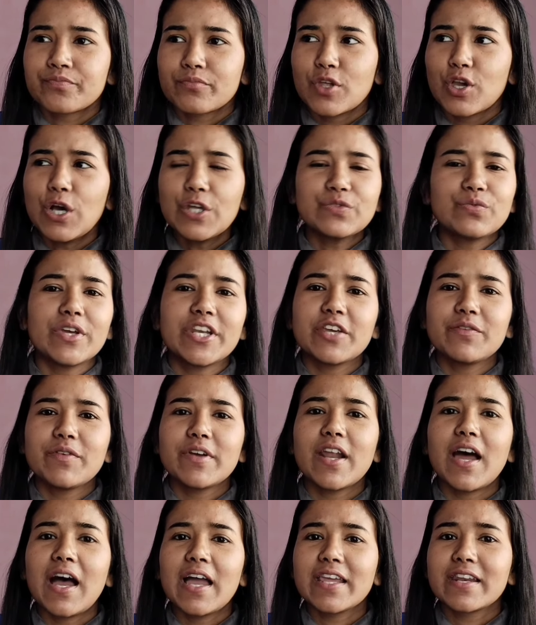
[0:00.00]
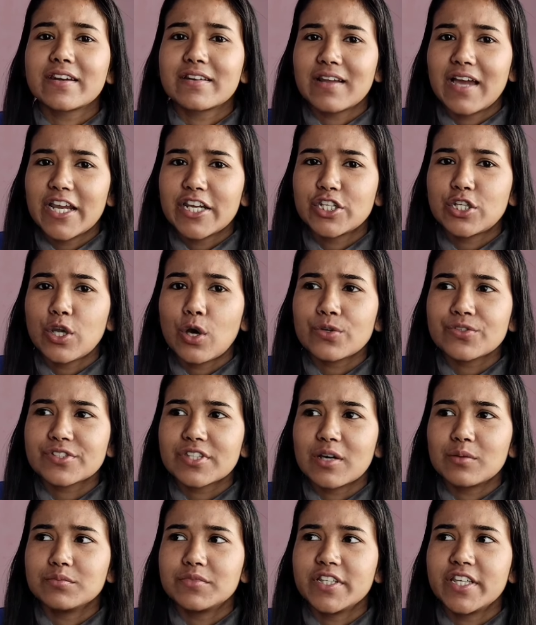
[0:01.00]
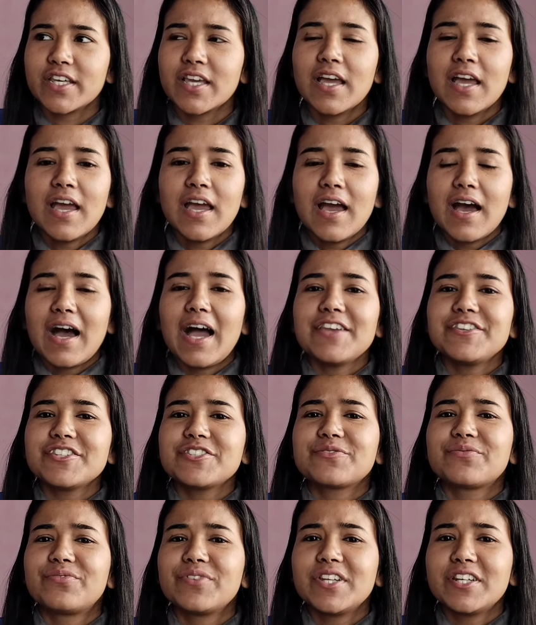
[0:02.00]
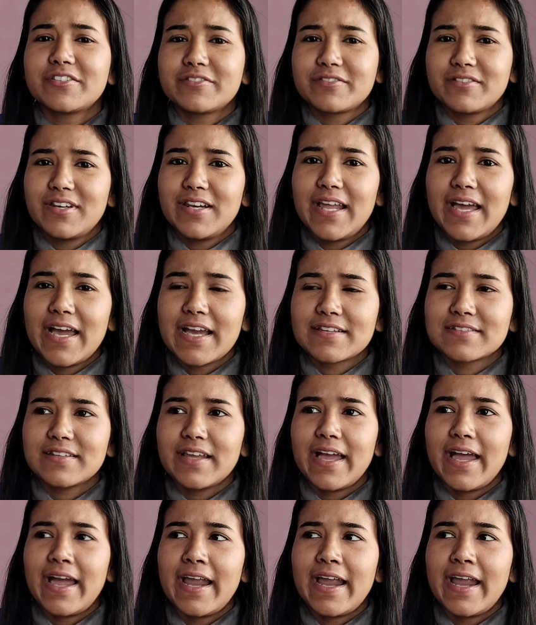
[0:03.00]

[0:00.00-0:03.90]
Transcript: Because whenever I write down something, I just feel relaxed.